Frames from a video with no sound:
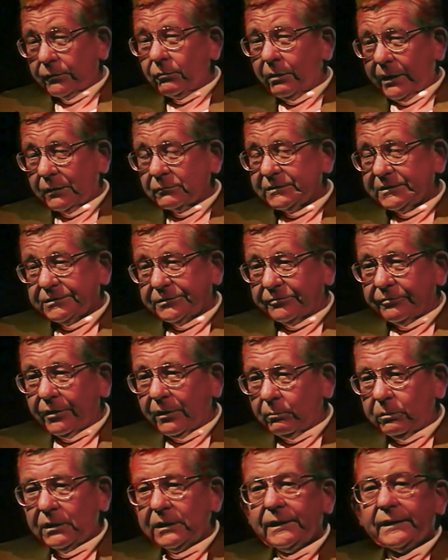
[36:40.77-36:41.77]
So I knew I
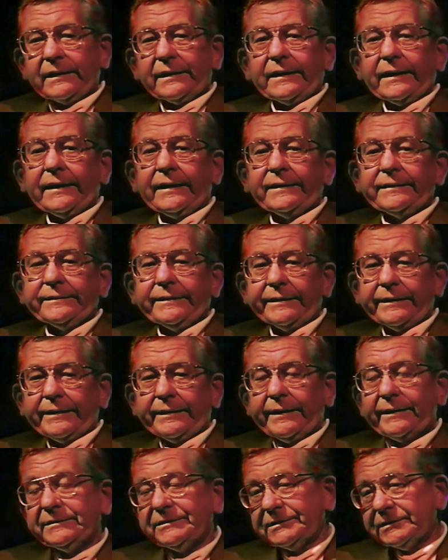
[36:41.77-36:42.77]
was in trouble,
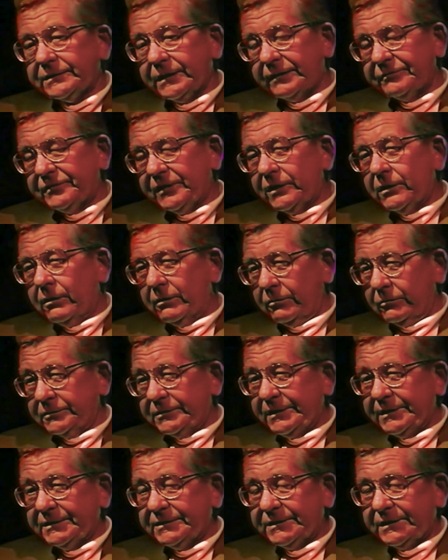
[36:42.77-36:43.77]
and I just left the
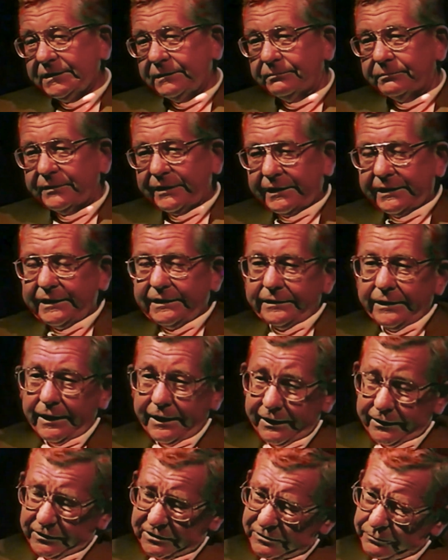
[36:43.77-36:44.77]
ROTC
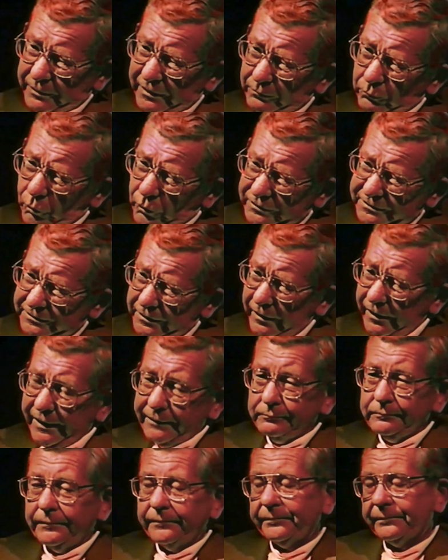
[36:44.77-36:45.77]
thinking that I could spend more
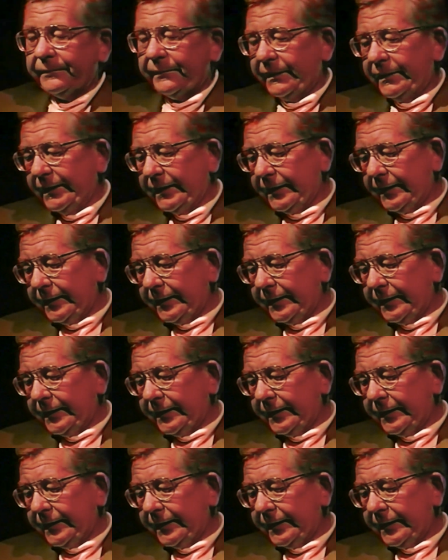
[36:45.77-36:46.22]
time